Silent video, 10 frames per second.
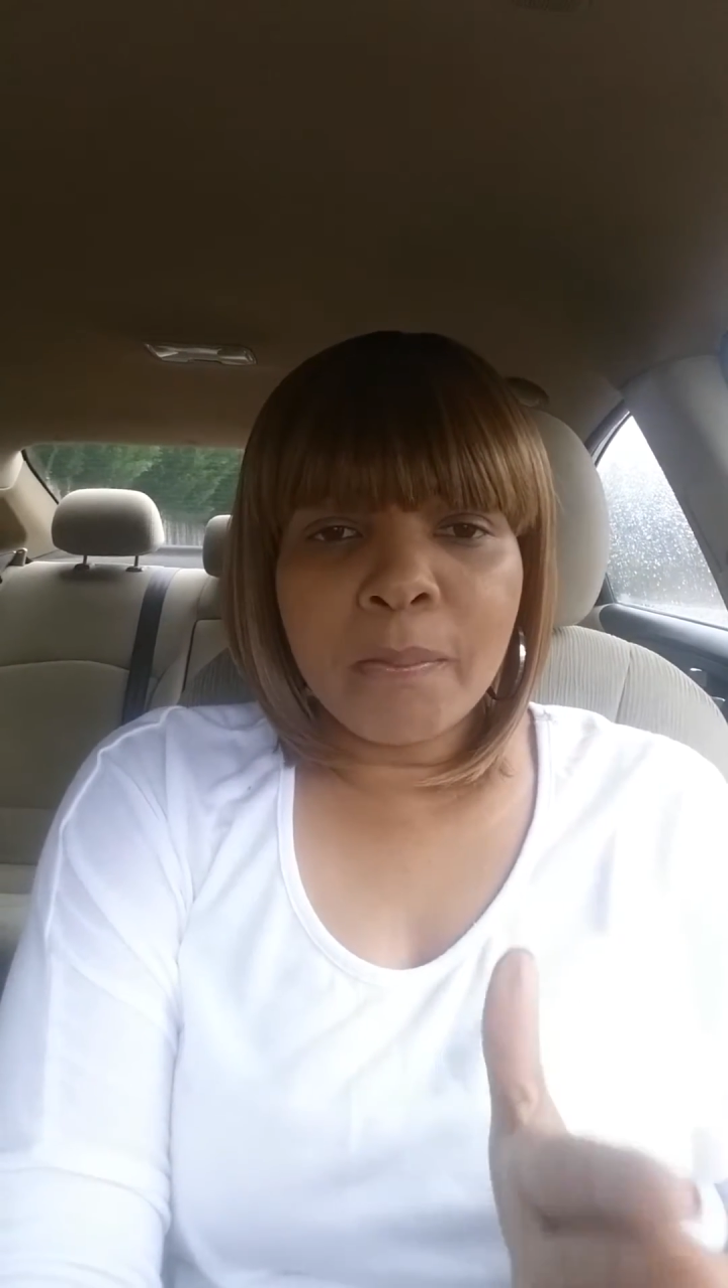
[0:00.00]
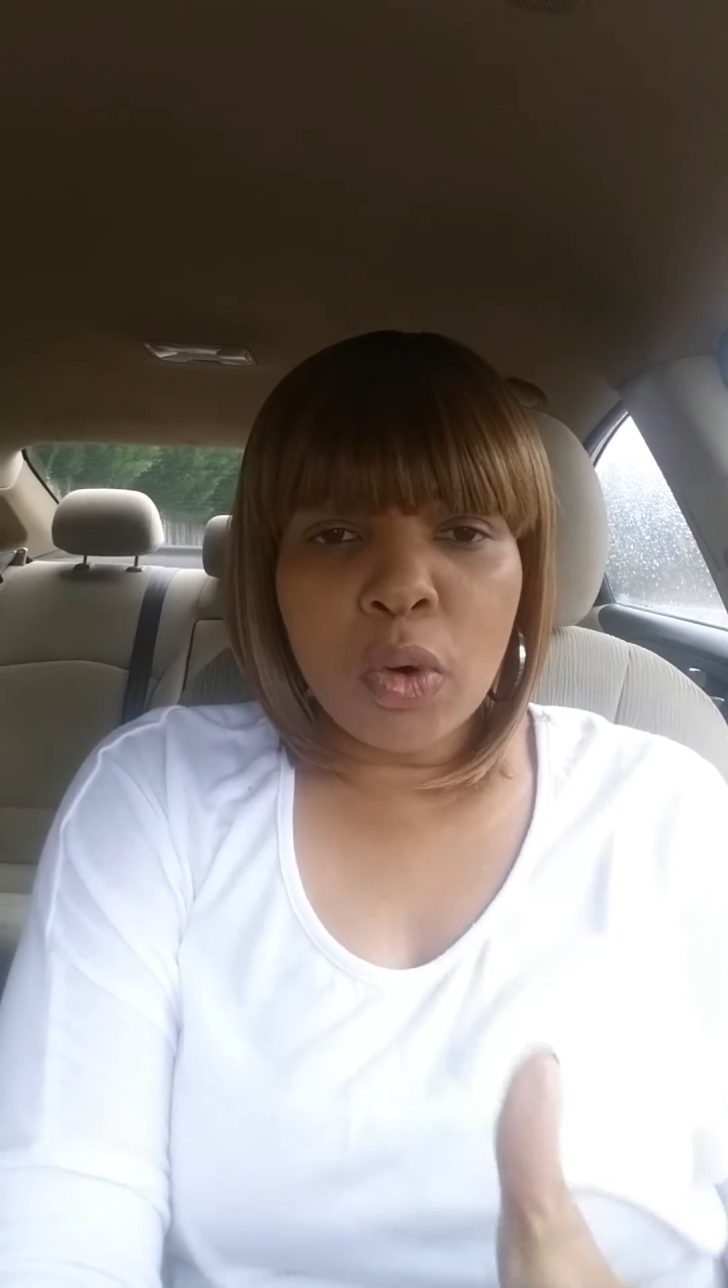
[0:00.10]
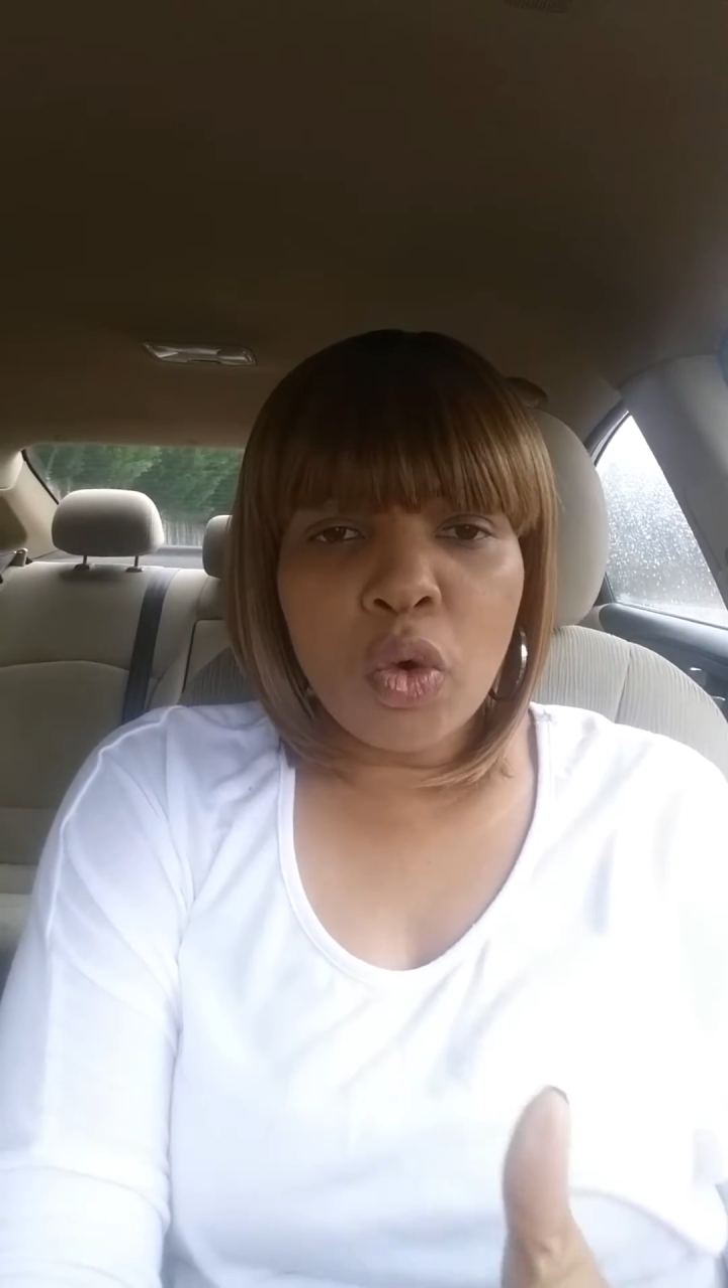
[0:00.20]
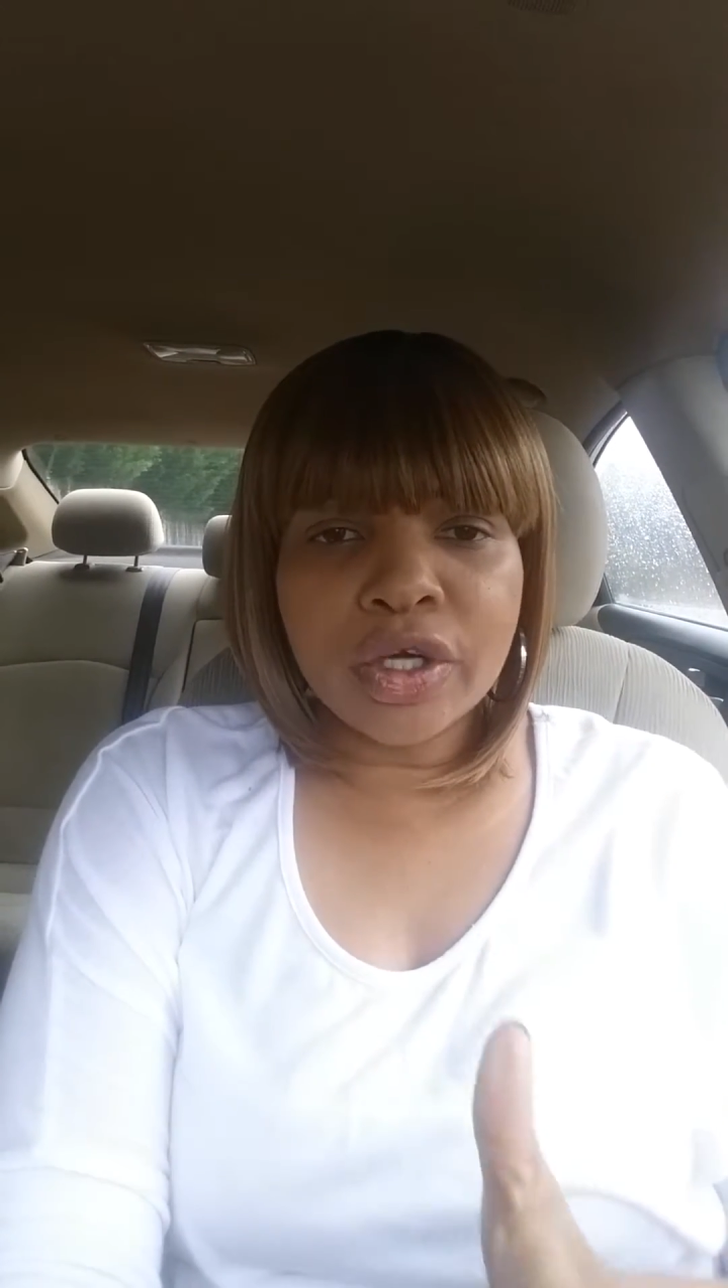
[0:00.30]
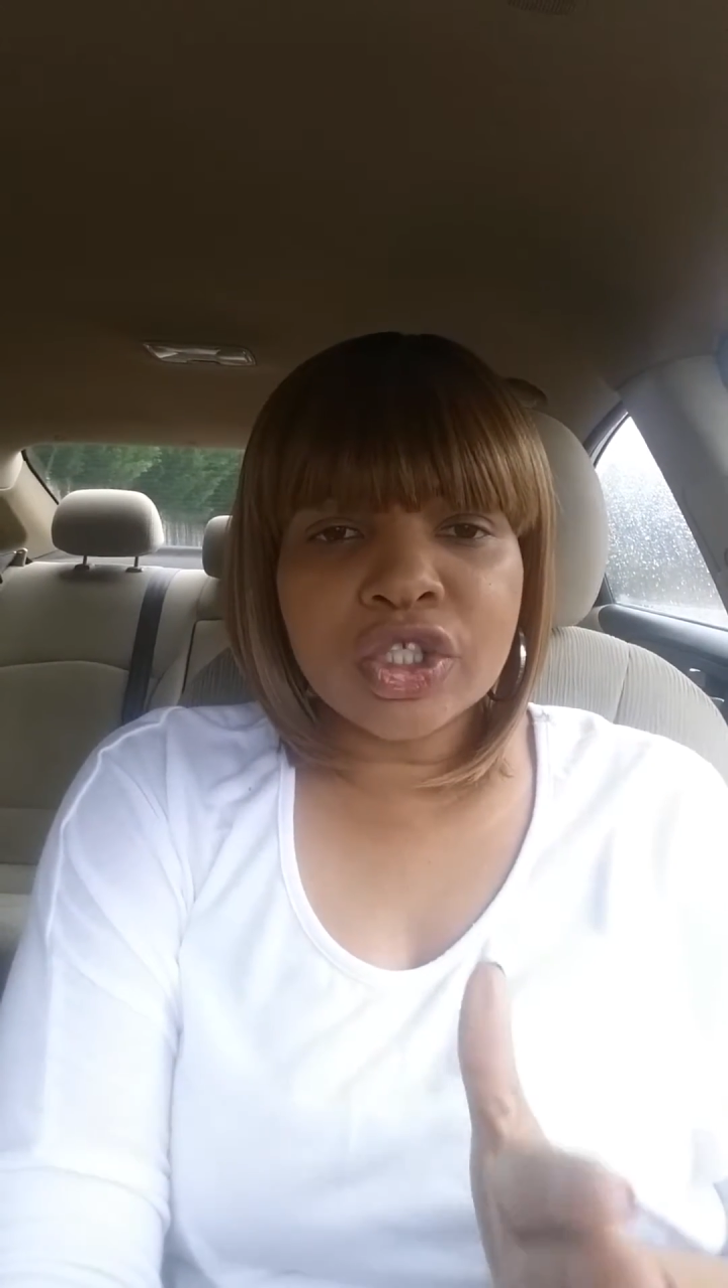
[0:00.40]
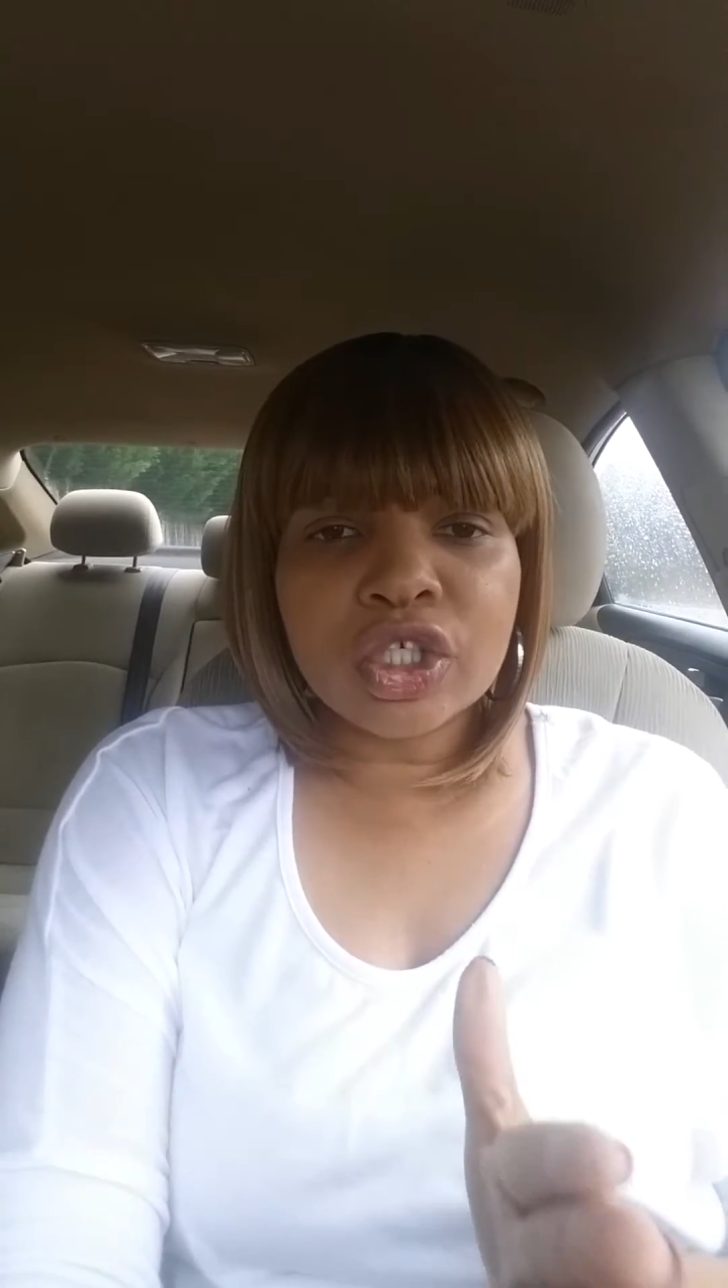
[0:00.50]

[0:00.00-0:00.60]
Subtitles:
born